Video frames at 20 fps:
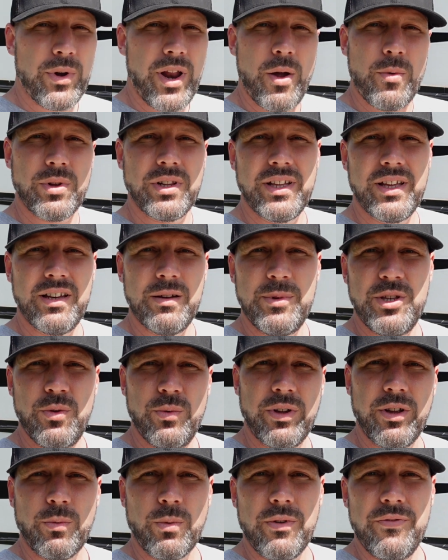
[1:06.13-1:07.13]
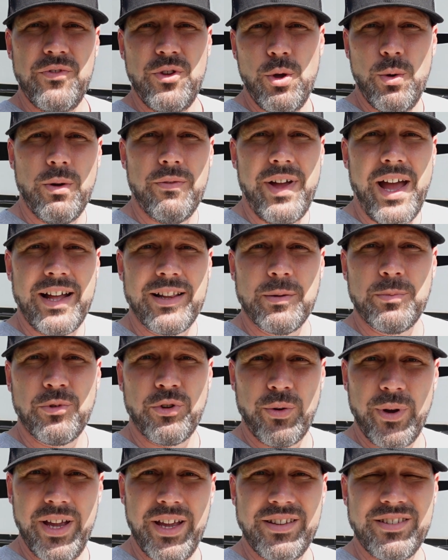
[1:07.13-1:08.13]
not really going to be doing a review of Alum
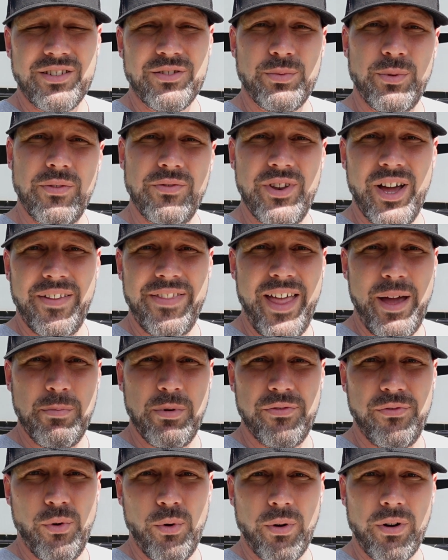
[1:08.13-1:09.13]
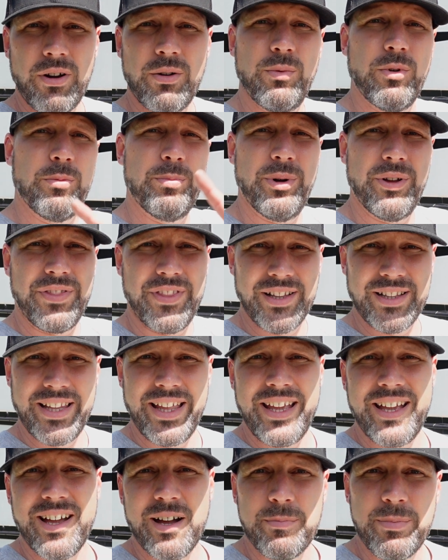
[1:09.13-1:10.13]
Creek since we've done that before. We'll put the
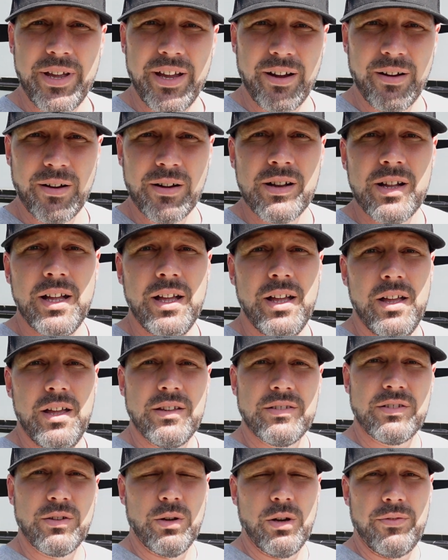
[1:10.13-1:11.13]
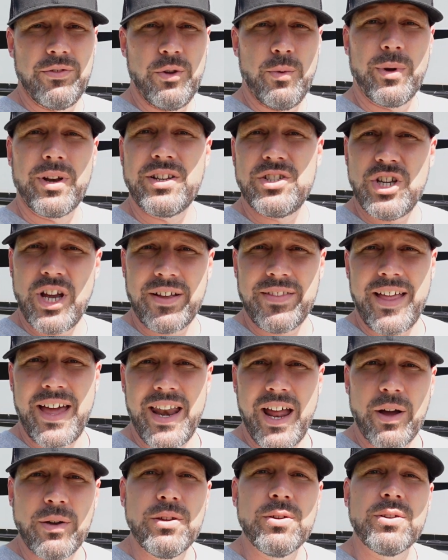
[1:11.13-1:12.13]
link up here, so if you want to check that
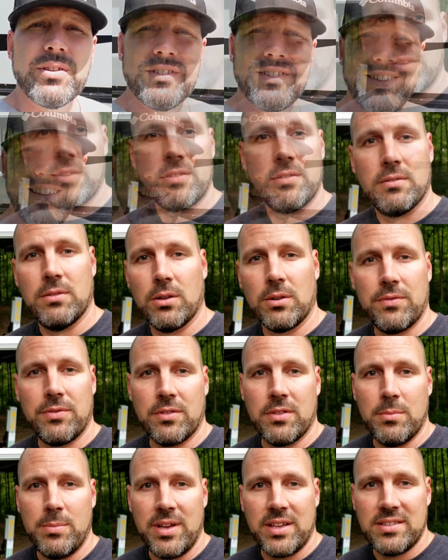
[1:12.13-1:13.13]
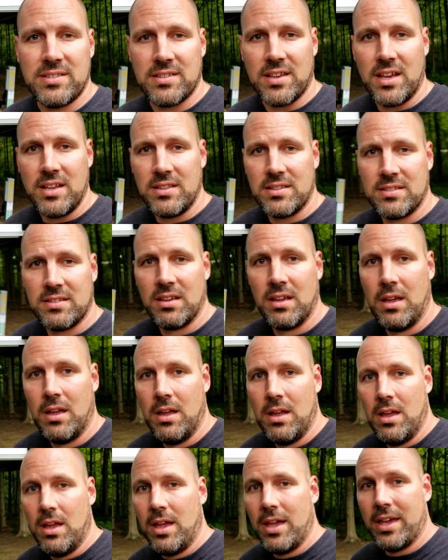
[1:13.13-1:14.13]
out, you can see Alum Creek, one of our
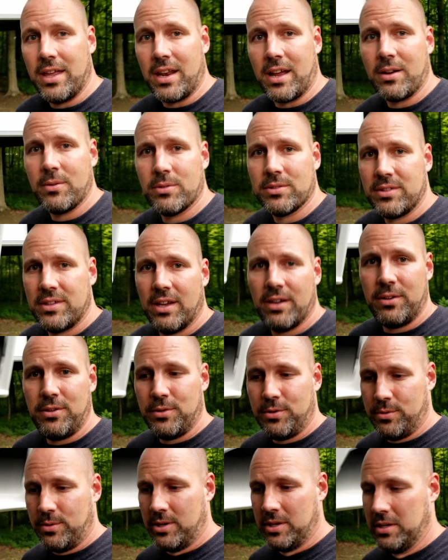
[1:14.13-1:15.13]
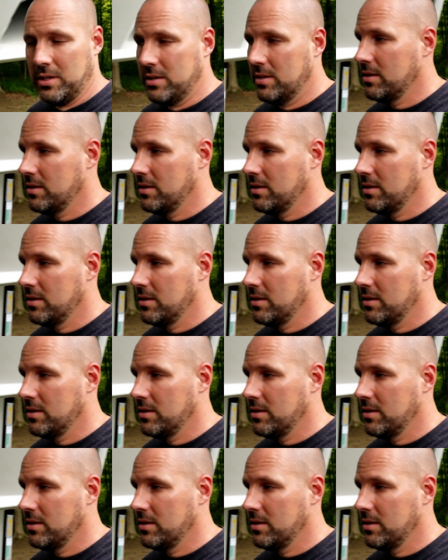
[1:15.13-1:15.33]
favorite state parks.